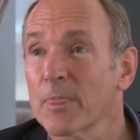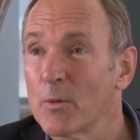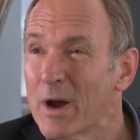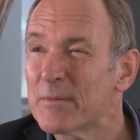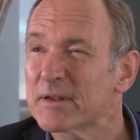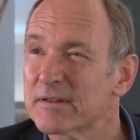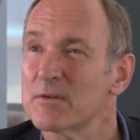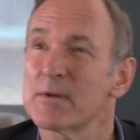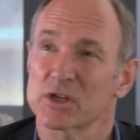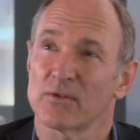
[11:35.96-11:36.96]
the web so
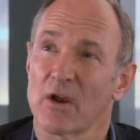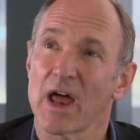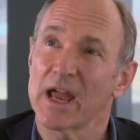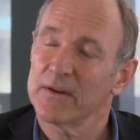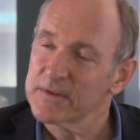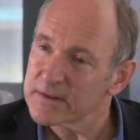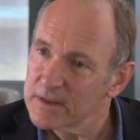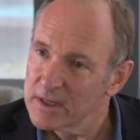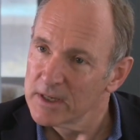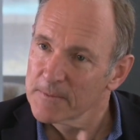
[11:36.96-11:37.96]
much of our lives
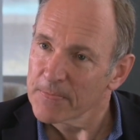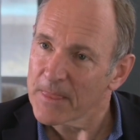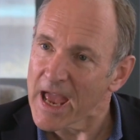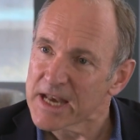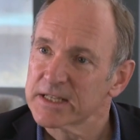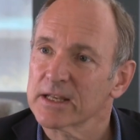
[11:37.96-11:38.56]
that